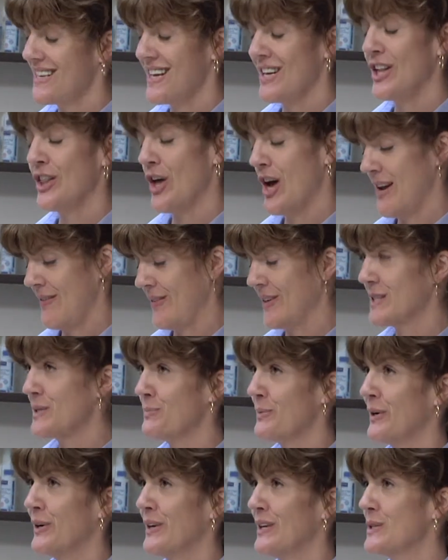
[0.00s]
and a lot of
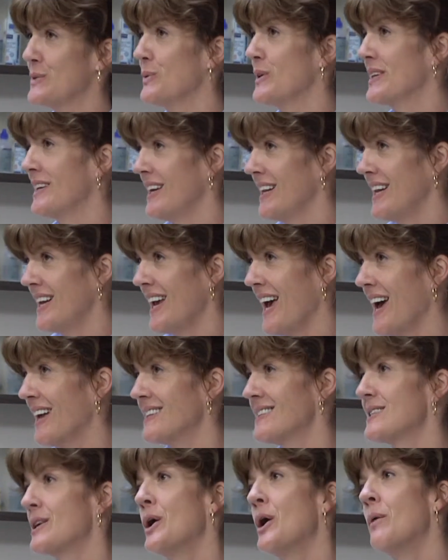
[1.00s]
experience with kitty
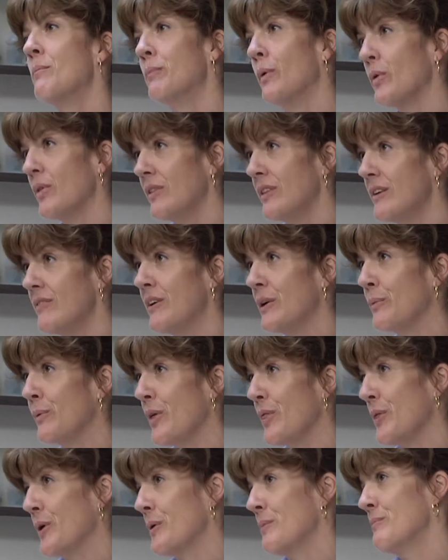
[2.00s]
cats, both living
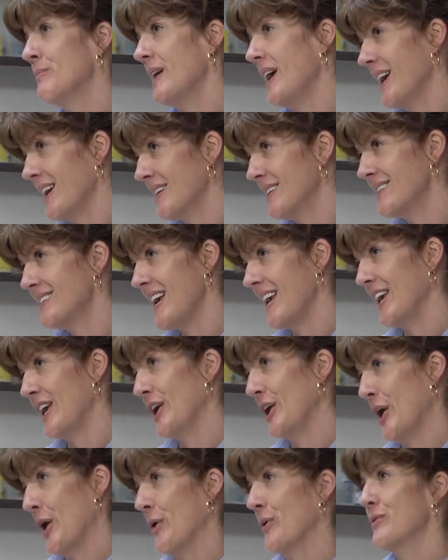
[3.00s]
with them and taking
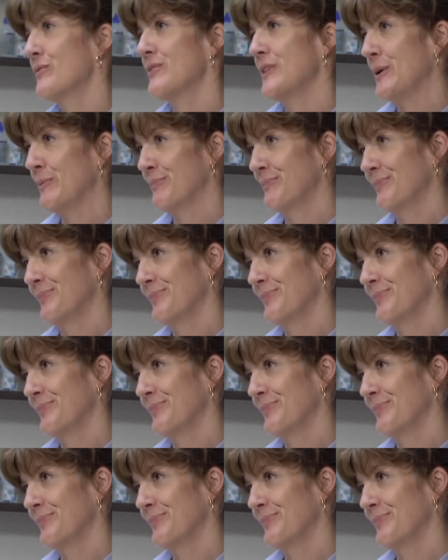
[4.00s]
care of them.